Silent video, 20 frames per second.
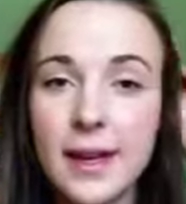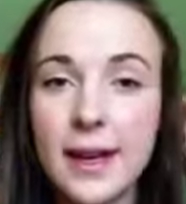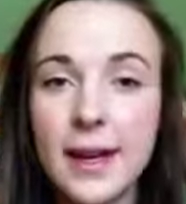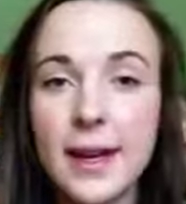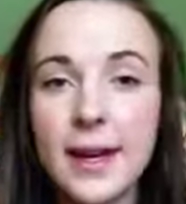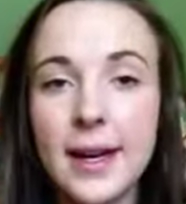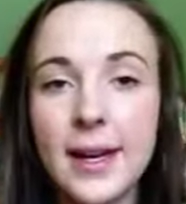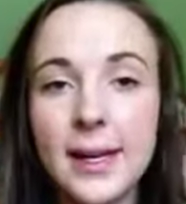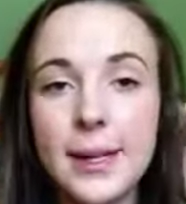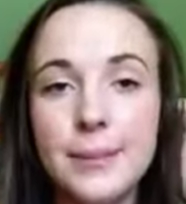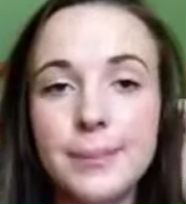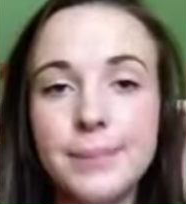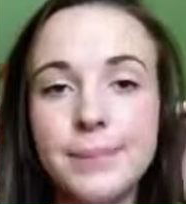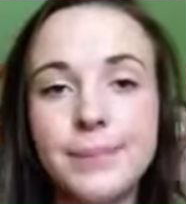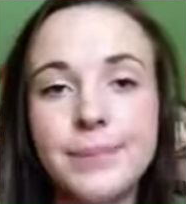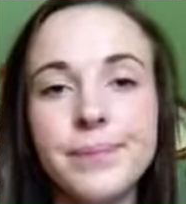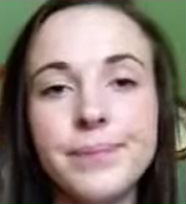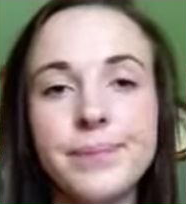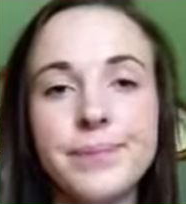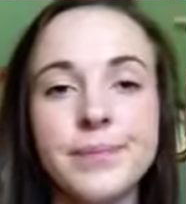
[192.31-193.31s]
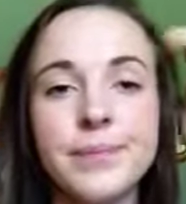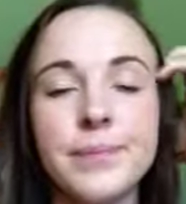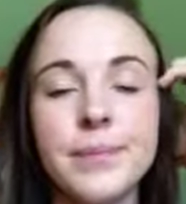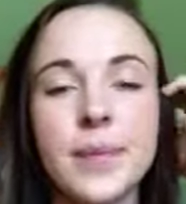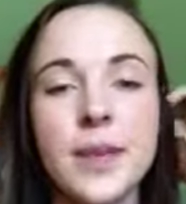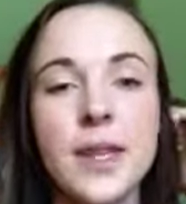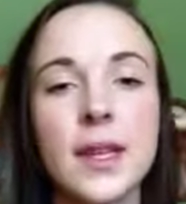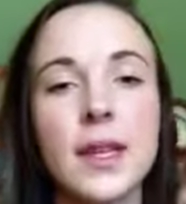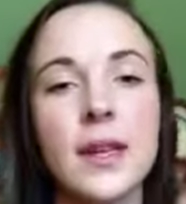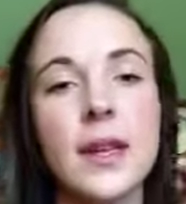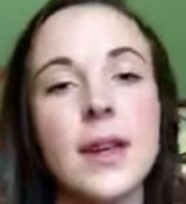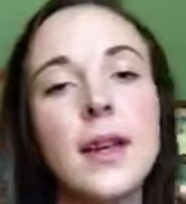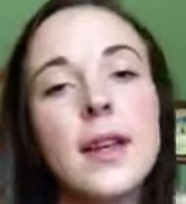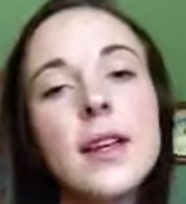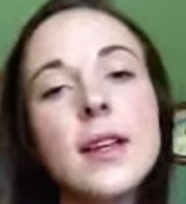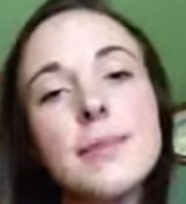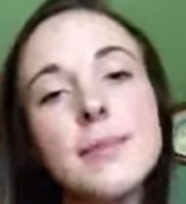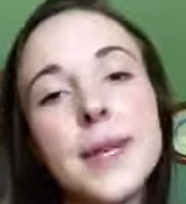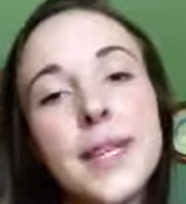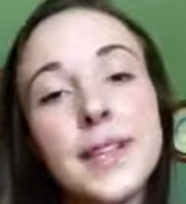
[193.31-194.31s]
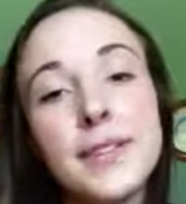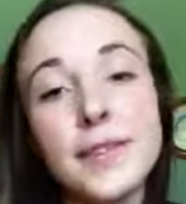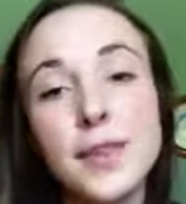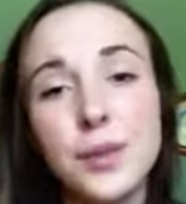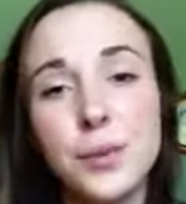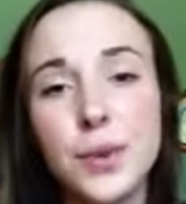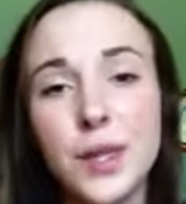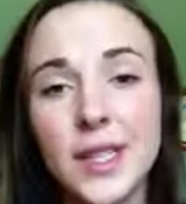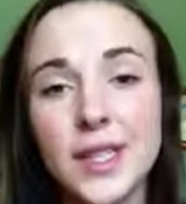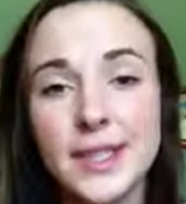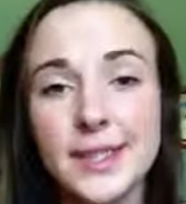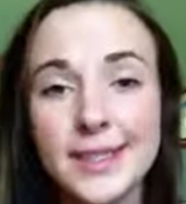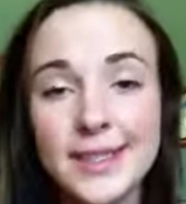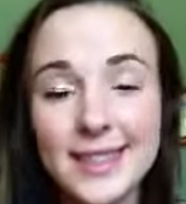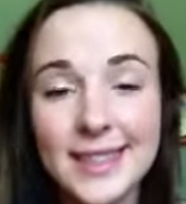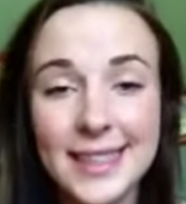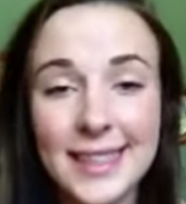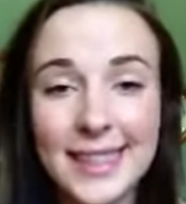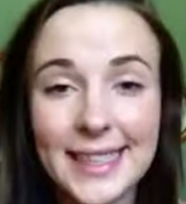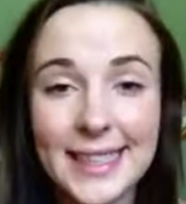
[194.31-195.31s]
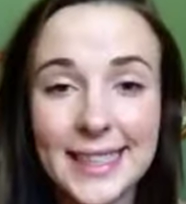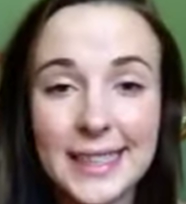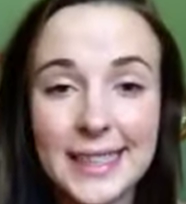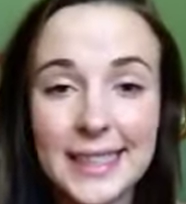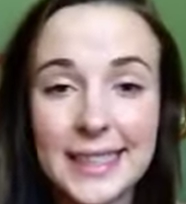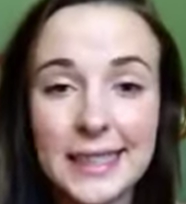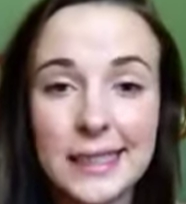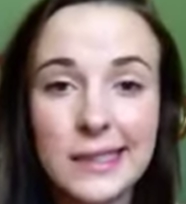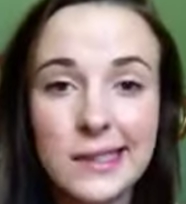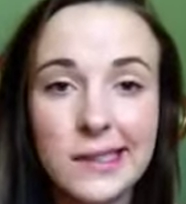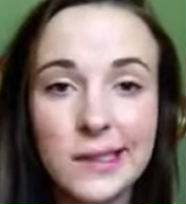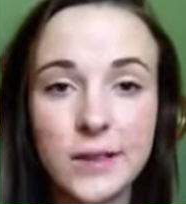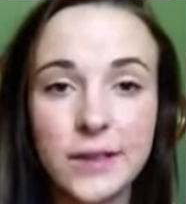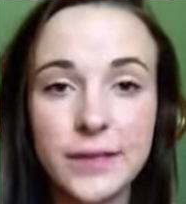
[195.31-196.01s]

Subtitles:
But if you want to see